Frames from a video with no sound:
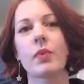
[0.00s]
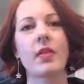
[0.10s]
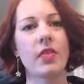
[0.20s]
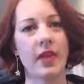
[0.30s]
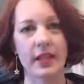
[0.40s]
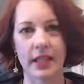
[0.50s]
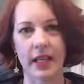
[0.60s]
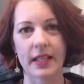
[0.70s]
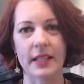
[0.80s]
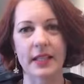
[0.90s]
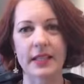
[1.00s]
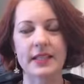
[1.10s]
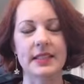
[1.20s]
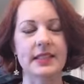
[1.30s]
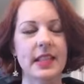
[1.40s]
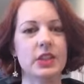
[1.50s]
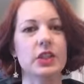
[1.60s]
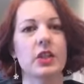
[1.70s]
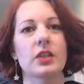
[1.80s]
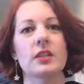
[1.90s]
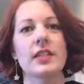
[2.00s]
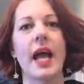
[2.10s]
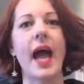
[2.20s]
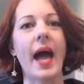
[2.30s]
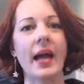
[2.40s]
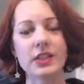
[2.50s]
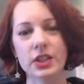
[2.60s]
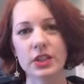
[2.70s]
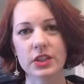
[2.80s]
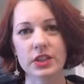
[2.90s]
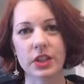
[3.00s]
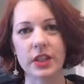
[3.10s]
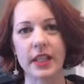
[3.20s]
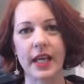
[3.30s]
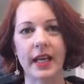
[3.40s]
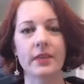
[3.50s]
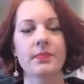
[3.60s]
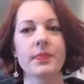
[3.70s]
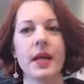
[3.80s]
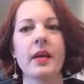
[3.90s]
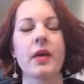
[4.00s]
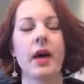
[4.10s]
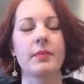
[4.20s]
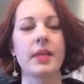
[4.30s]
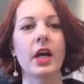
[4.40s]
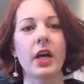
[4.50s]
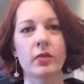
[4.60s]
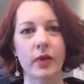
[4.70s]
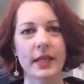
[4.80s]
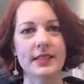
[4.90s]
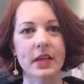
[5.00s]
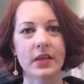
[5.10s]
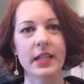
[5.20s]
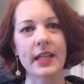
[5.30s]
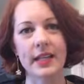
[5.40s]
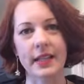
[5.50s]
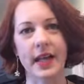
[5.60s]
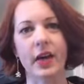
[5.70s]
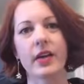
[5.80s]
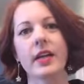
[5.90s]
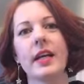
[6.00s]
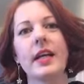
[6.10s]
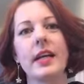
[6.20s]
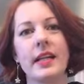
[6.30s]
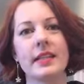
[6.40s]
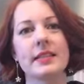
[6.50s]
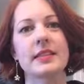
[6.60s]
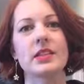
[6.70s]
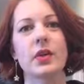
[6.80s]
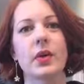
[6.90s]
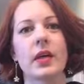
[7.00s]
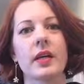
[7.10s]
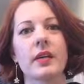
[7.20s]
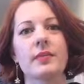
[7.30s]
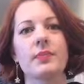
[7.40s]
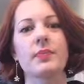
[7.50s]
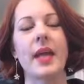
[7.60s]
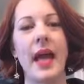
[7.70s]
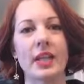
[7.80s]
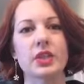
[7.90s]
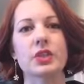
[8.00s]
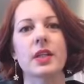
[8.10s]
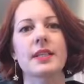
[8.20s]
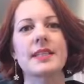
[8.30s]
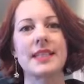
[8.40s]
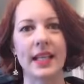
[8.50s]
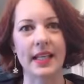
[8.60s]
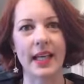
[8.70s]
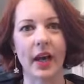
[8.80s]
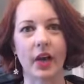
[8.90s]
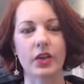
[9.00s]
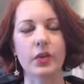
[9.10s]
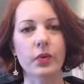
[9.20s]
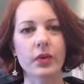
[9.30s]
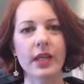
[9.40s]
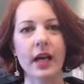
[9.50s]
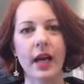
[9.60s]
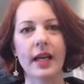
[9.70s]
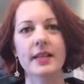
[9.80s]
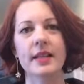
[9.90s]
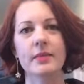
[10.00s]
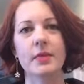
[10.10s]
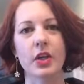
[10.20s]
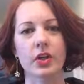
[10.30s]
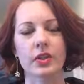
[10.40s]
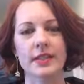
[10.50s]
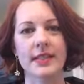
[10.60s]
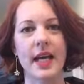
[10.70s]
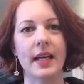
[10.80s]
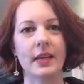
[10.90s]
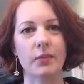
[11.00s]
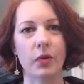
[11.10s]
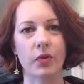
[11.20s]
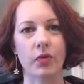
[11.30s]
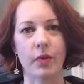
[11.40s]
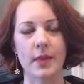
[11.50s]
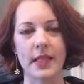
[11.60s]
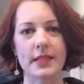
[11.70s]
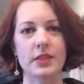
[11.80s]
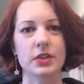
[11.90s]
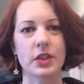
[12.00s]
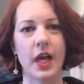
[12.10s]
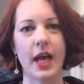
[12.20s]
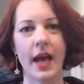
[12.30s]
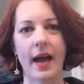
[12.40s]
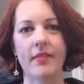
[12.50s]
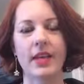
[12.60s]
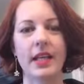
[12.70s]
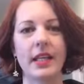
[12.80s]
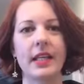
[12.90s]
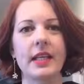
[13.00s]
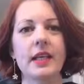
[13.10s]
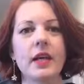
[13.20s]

one thing that I think is essential to add to your starter kit beyond what is already in there is your extra skincare. You only got the Miracle set in both formulas. You do not have any